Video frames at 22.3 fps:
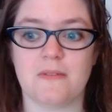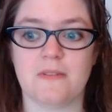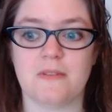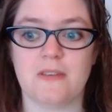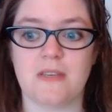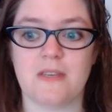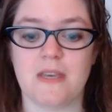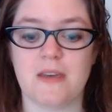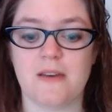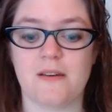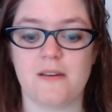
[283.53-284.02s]

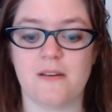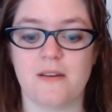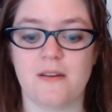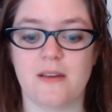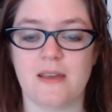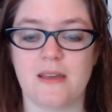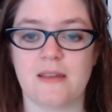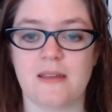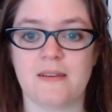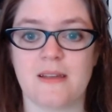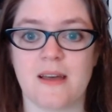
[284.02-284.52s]
year
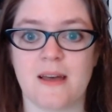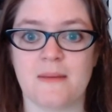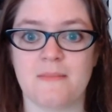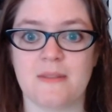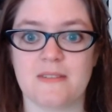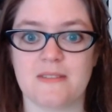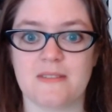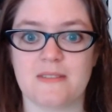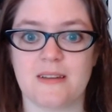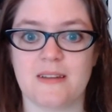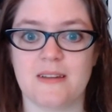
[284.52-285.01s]
and I'm
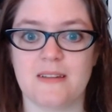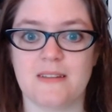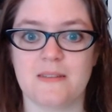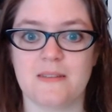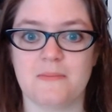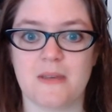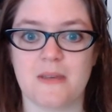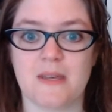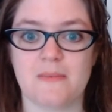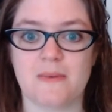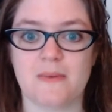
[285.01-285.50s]
excited to
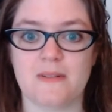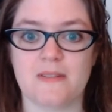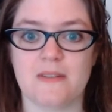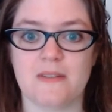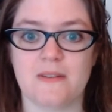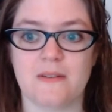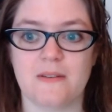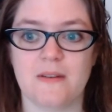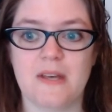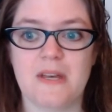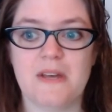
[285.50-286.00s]
be able
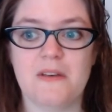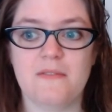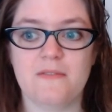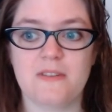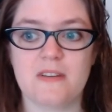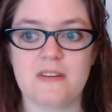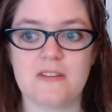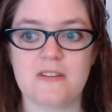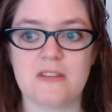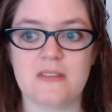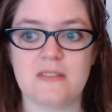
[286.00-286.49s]
to
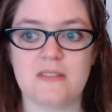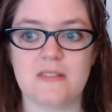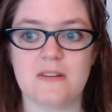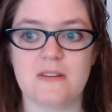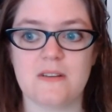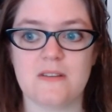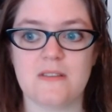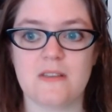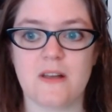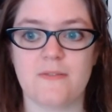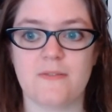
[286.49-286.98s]
finish that
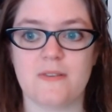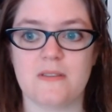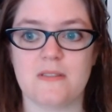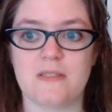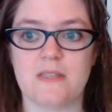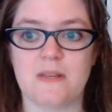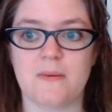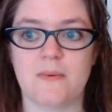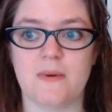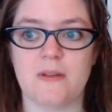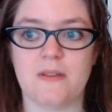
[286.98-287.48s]
series off and
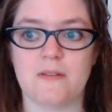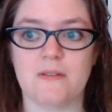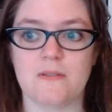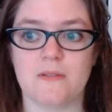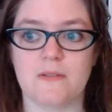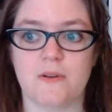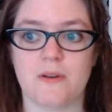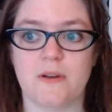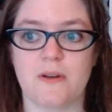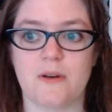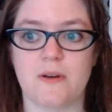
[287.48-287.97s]
see where their
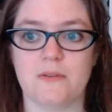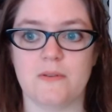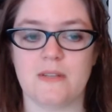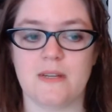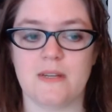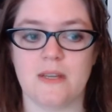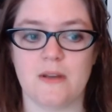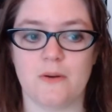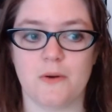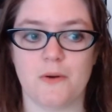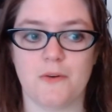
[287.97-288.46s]
story goes in
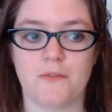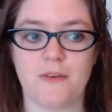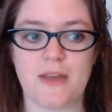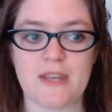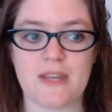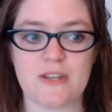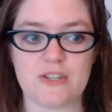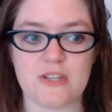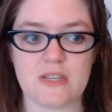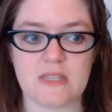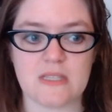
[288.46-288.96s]
Hero of
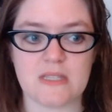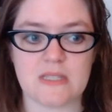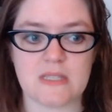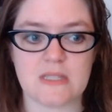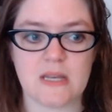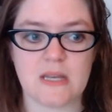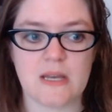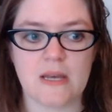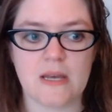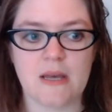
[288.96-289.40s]
Ages.